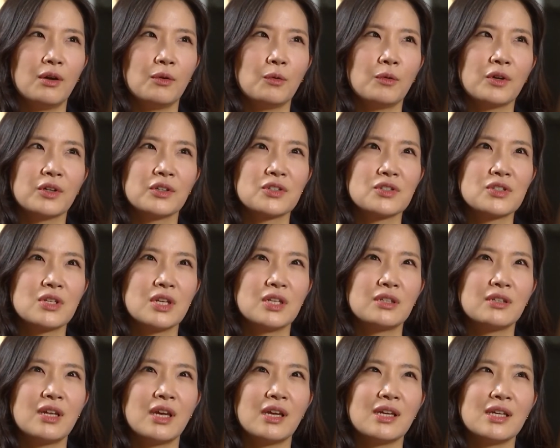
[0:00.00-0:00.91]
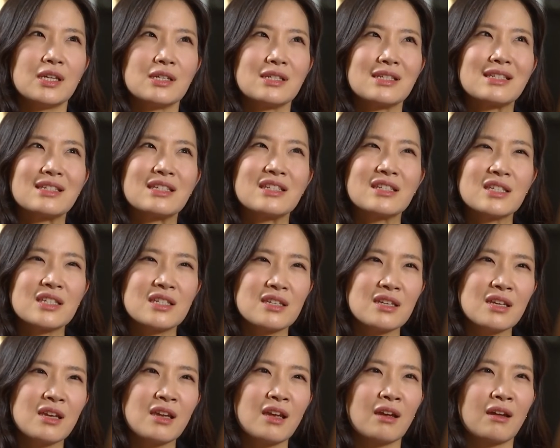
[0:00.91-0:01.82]
was that they
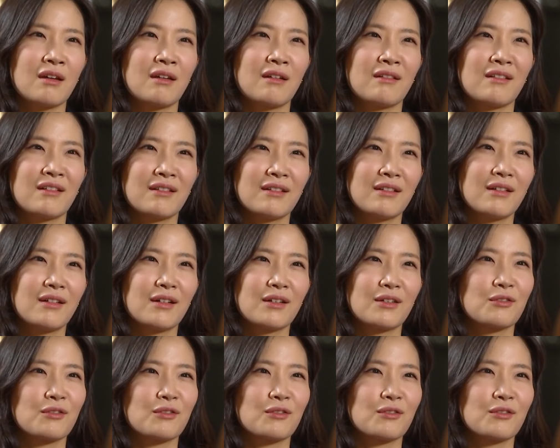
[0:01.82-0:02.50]
sing